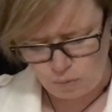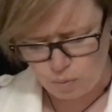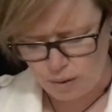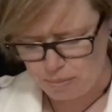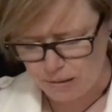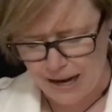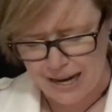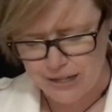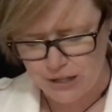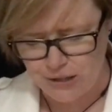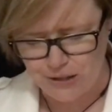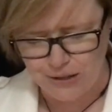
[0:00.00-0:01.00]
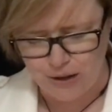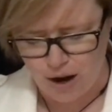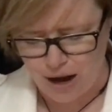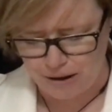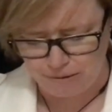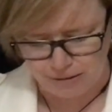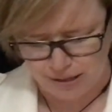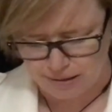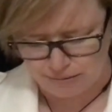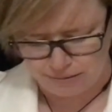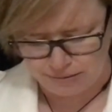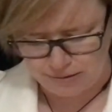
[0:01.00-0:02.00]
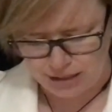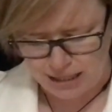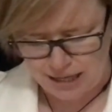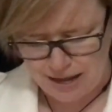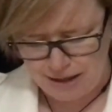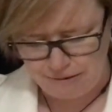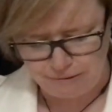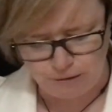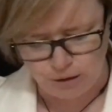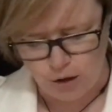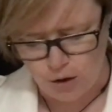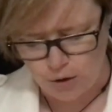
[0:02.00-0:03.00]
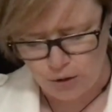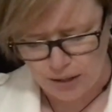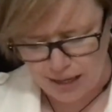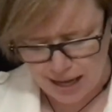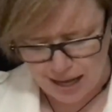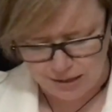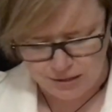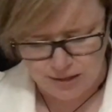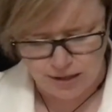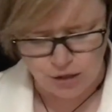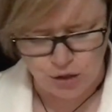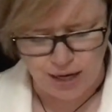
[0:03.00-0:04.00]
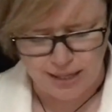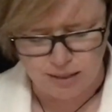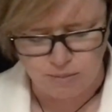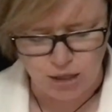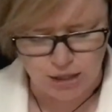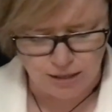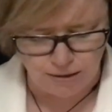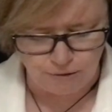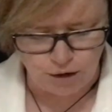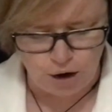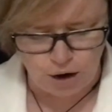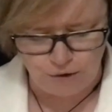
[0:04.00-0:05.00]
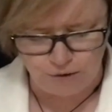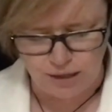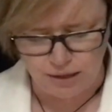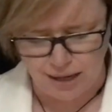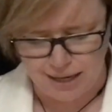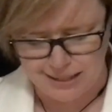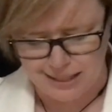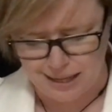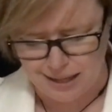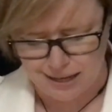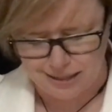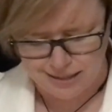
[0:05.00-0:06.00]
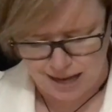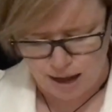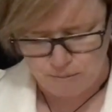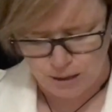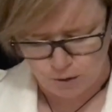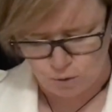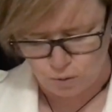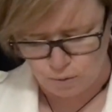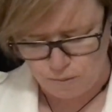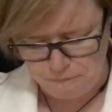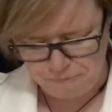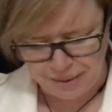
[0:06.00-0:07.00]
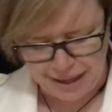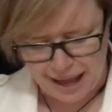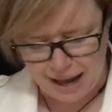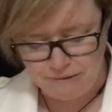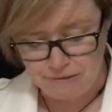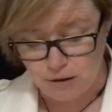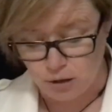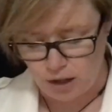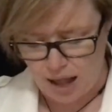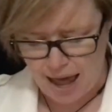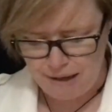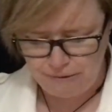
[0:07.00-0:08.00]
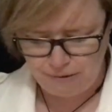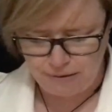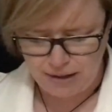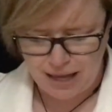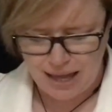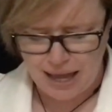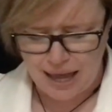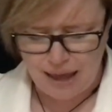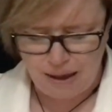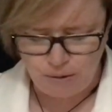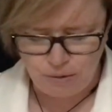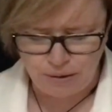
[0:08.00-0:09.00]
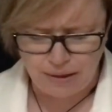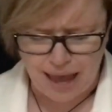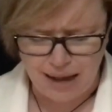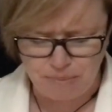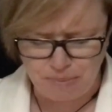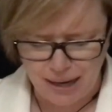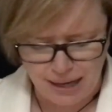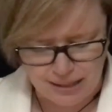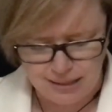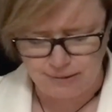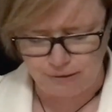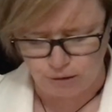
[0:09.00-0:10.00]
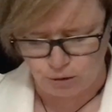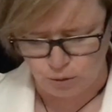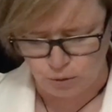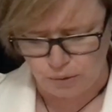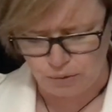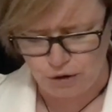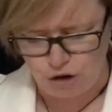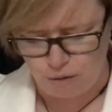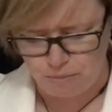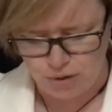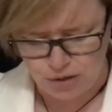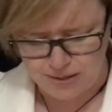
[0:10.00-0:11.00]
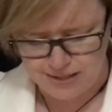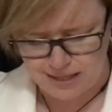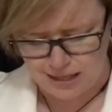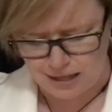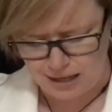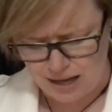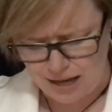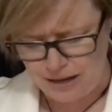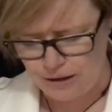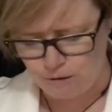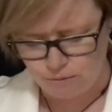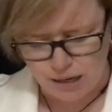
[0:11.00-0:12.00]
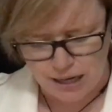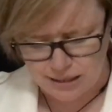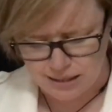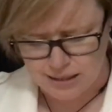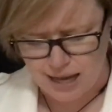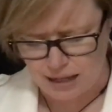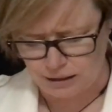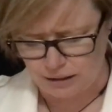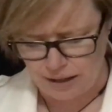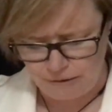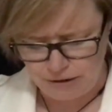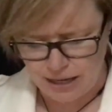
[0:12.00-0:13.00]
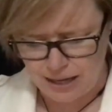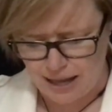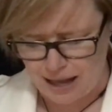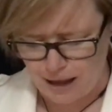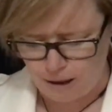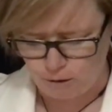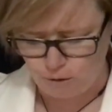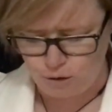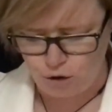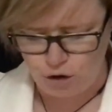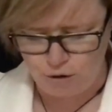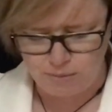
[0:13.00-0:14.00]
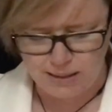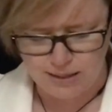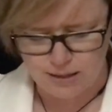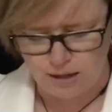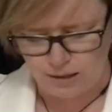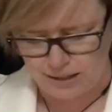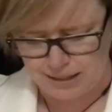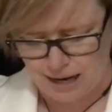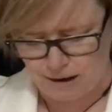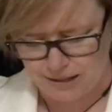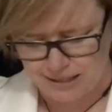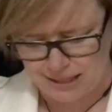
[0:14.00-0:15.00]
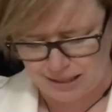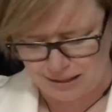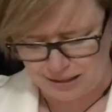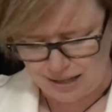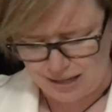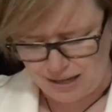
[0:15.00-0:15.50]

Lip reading: We pray to you, God of love, for an early end to the transmission of COVID-19 that is harming all, and for life, health, and peace for all through your mercy, grace, and loving care through human solidarity,